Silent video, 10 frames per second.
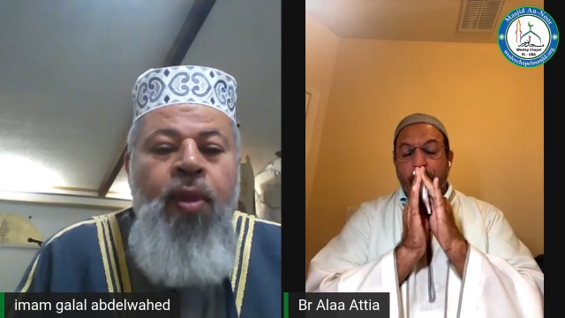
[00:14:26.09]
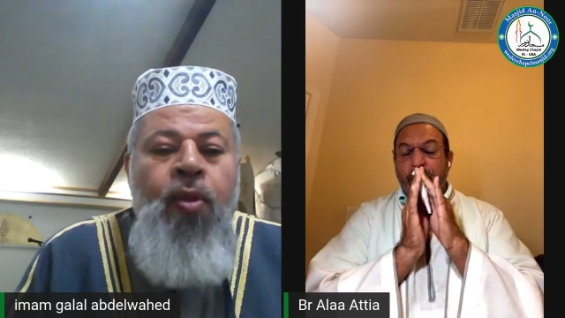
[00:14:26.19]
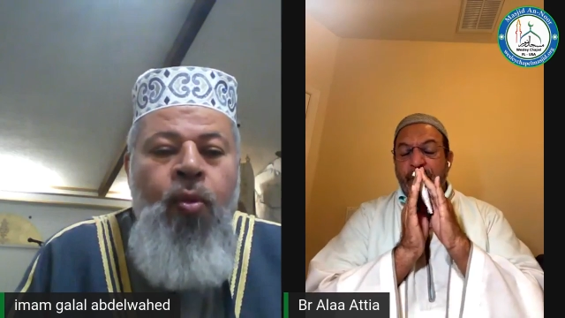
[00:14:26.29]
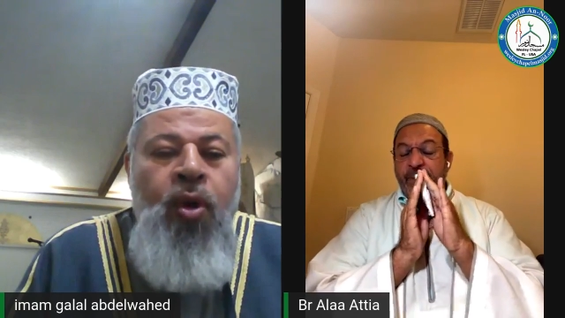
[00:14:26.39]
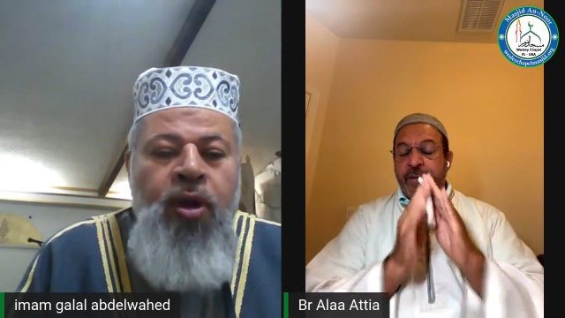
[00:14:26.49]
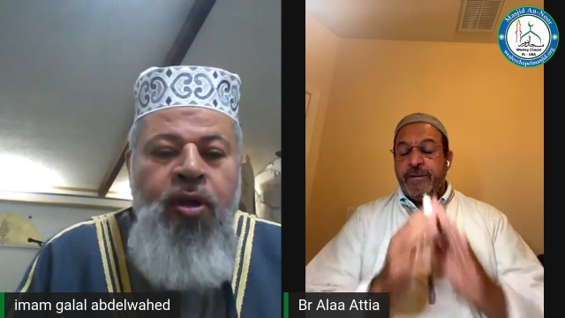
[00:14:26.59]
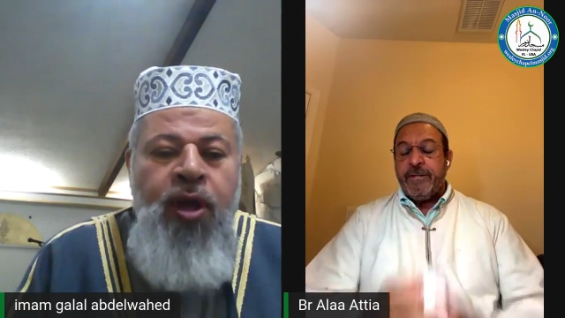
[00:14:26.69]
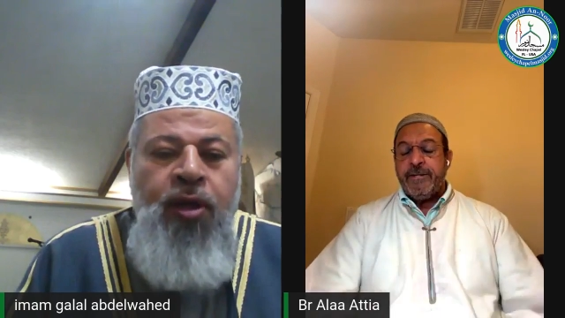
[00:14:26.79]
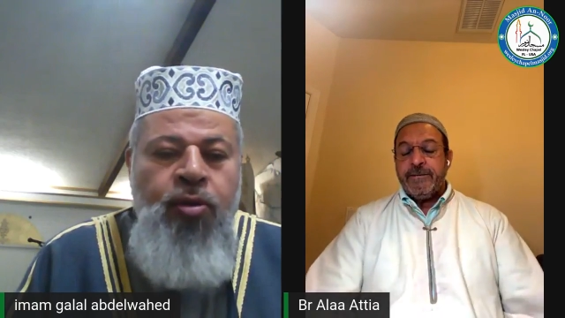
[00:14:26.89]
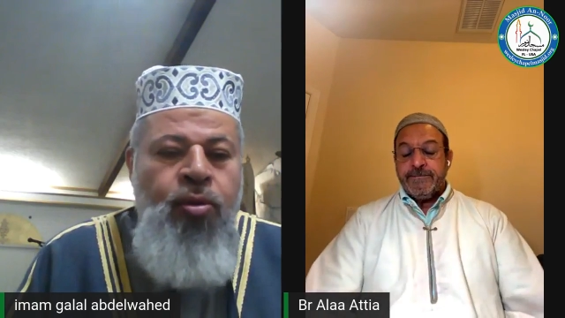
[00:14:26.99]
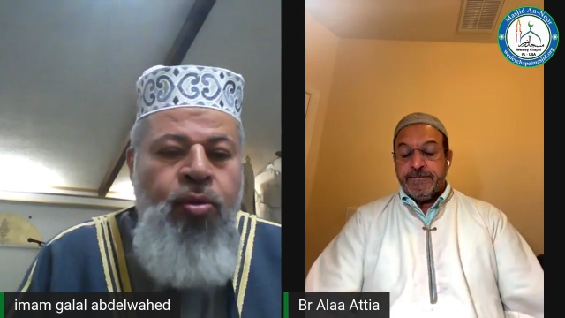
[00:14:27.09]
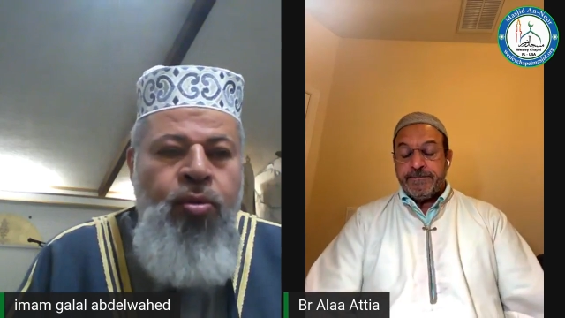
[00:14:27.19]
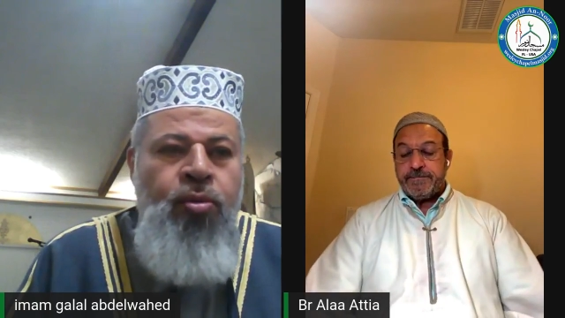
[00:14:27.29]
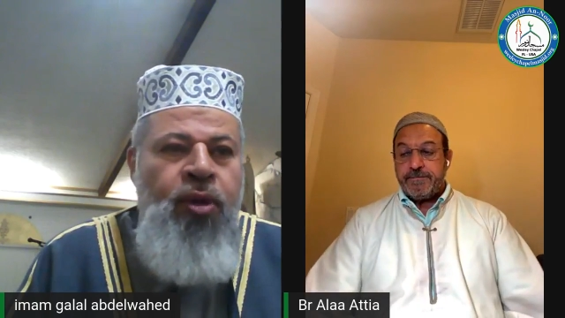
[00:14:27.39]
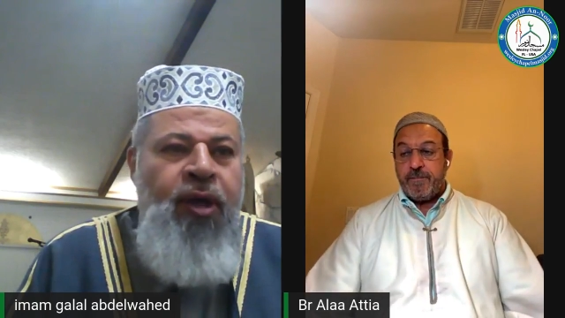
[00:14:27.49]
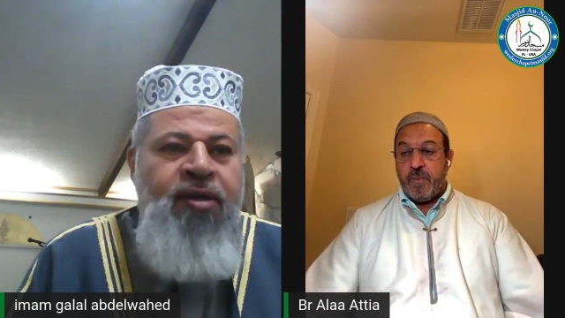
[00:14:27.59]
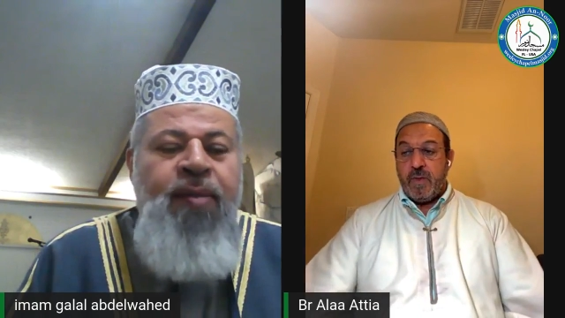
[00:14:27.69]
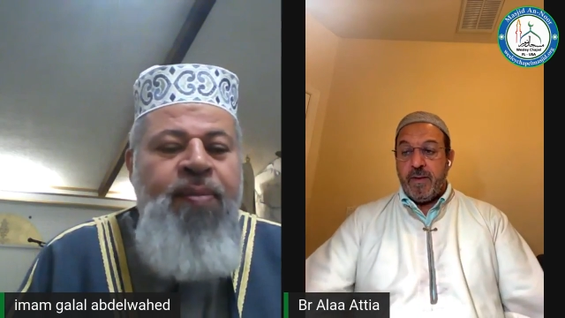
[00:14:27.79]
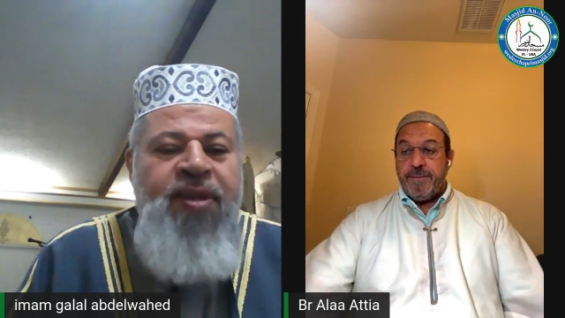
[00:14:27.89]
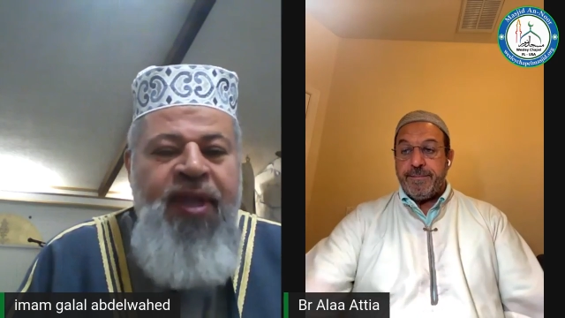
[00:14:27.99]
Speaker 1: when they do like
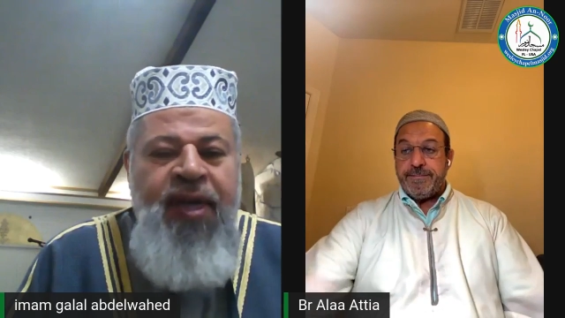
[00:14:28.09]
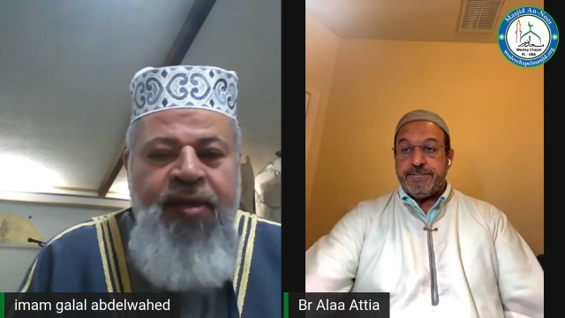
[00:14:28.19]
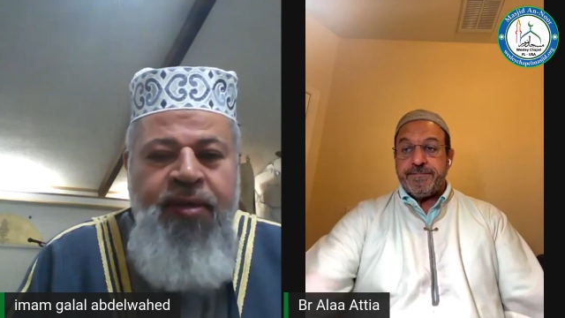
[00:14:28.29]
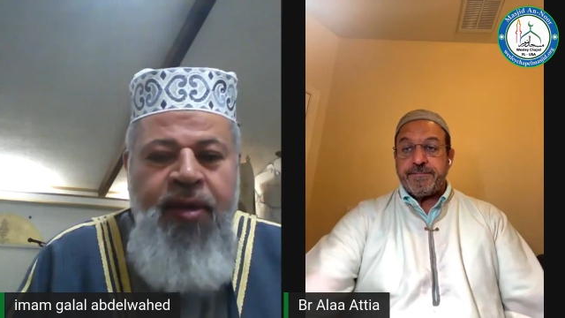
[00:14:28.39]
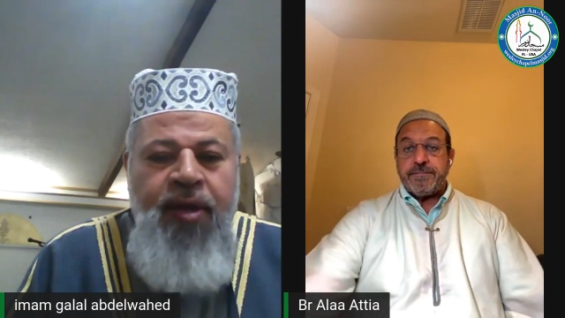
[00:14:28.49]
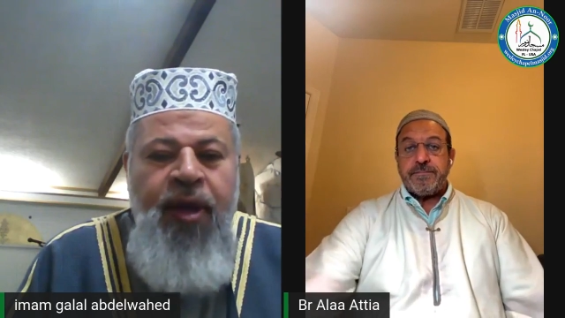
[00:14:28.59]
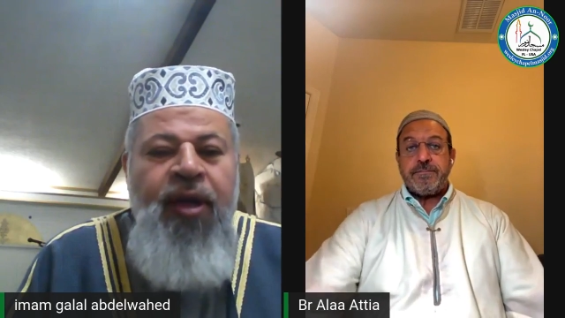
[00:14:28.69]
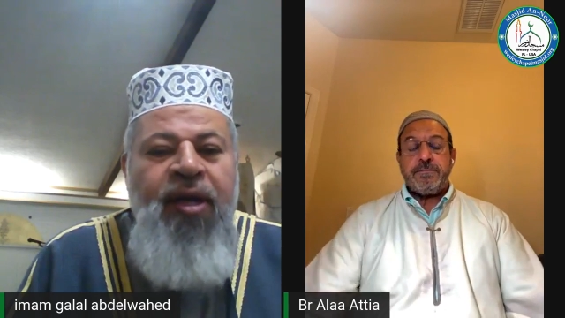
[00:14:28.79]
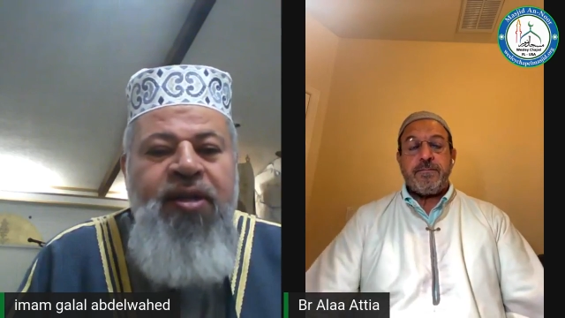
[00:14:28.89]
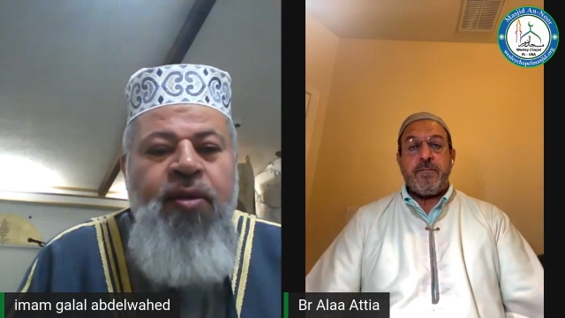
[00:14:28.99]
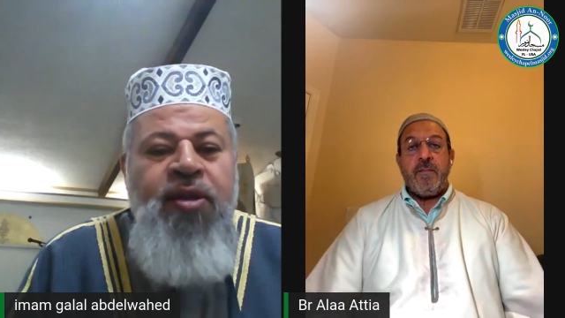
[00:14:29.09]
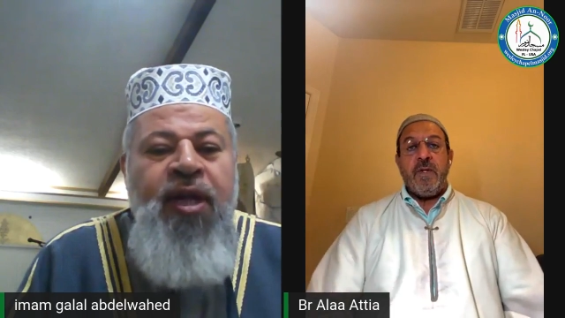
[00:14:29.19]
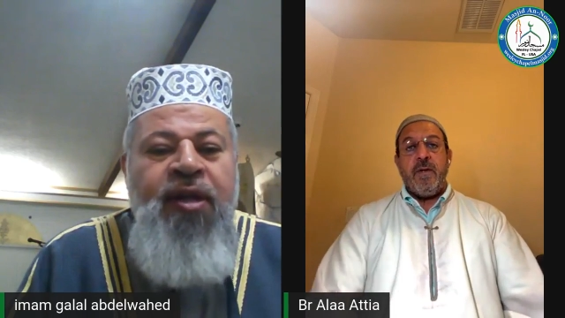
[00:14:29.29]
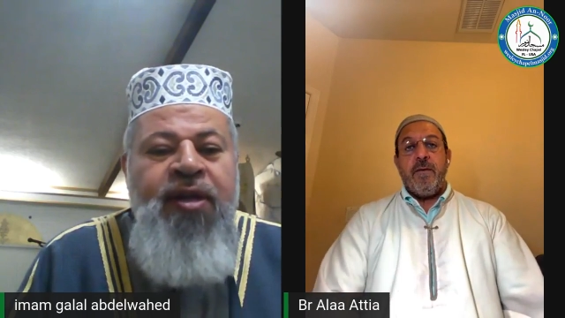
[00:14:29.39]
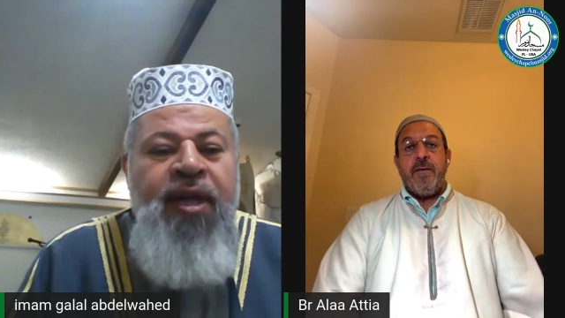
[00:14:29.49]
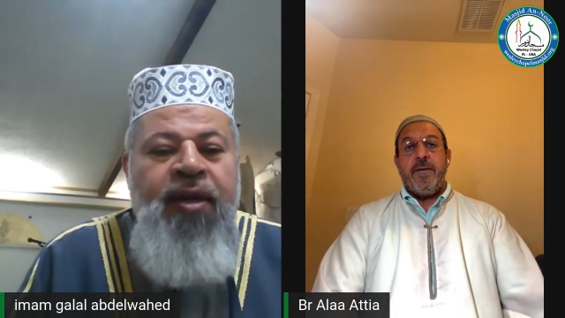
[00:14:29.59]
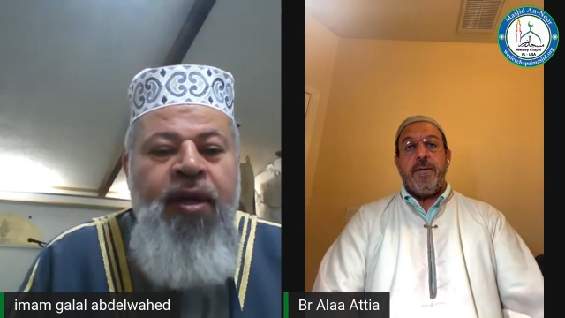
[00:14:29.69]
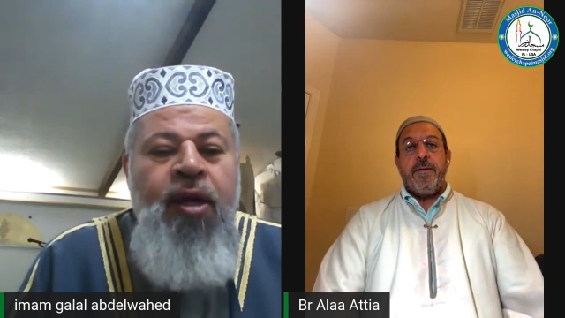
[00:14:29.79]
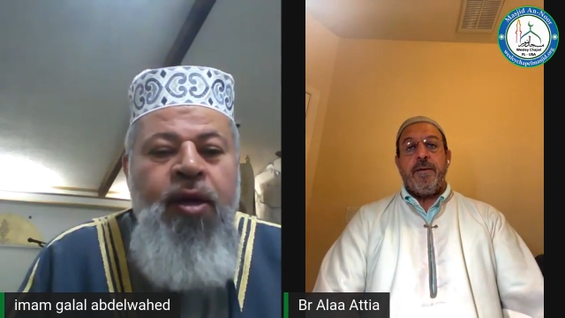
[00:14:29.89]
some mistakes. Allah Azza wa Jalla said,